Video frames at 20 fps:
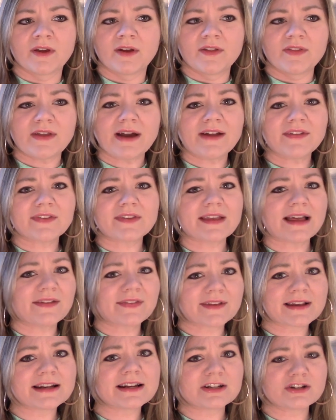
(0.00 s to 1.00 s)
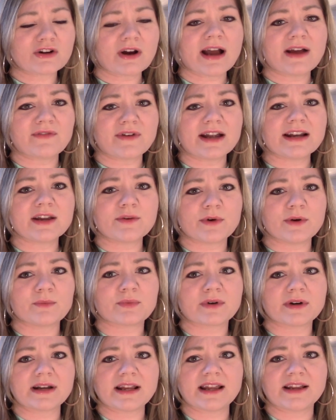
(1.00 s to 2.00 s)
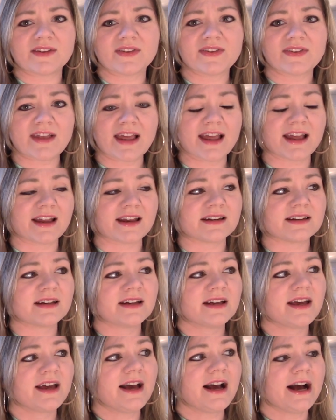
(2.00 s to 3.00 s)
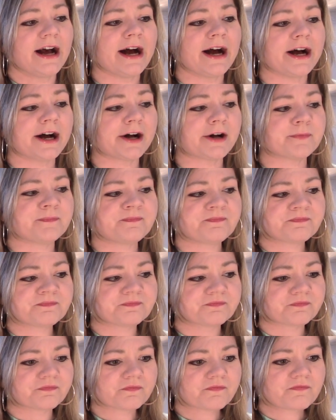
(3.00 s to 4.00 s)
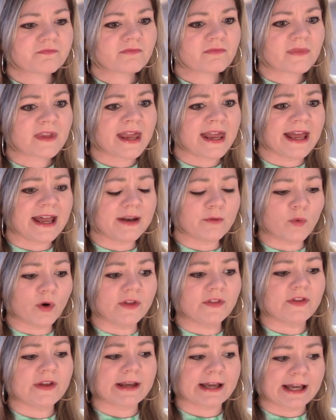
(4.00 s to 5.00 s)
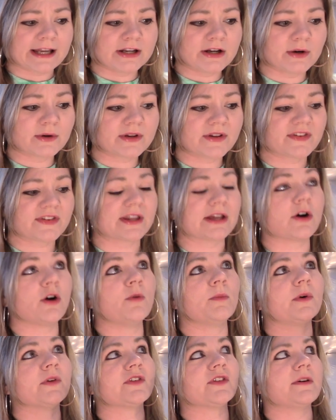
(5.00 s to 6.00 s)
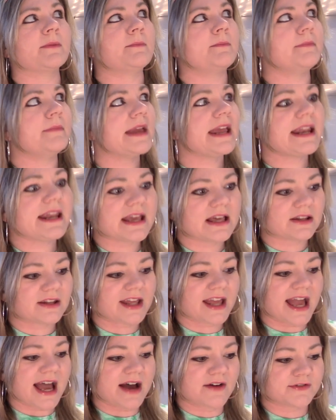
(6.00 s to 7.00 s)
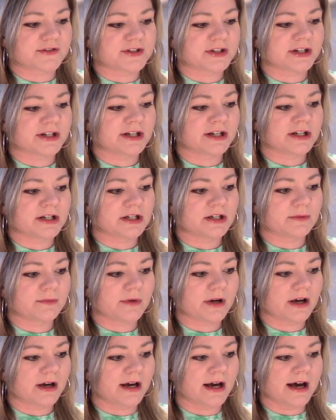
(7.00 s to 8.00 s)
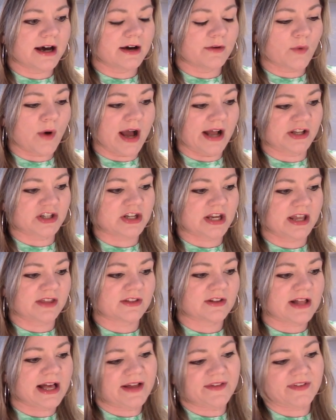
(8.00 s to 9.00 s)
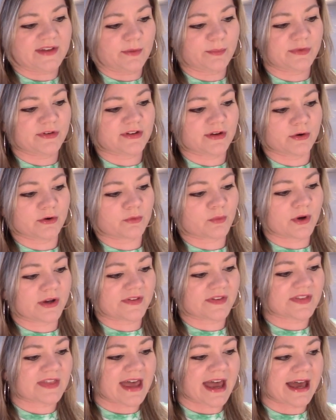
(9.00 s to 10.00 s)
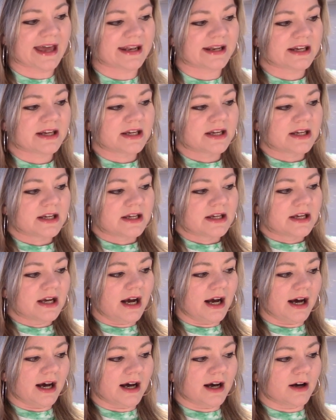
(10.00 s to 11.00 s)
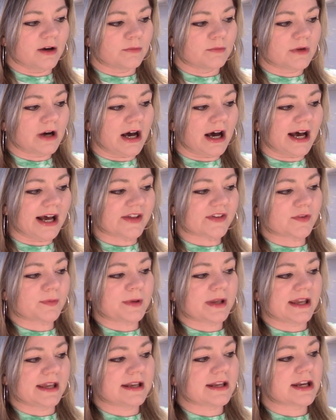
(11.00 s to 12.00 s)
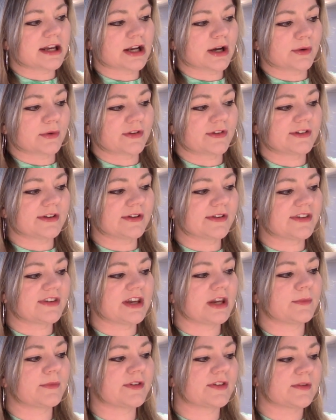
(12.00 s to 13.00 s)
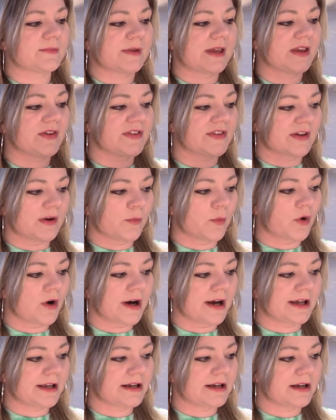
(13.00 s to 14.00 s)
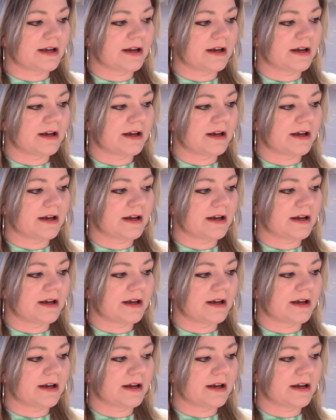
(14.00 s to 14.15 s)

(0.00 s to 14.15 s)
that's going to drive anyone pretty insane. And one thing I noticed, like, almost immediately after watching the last episode was that Ozpin, you know, still seems to be somewhat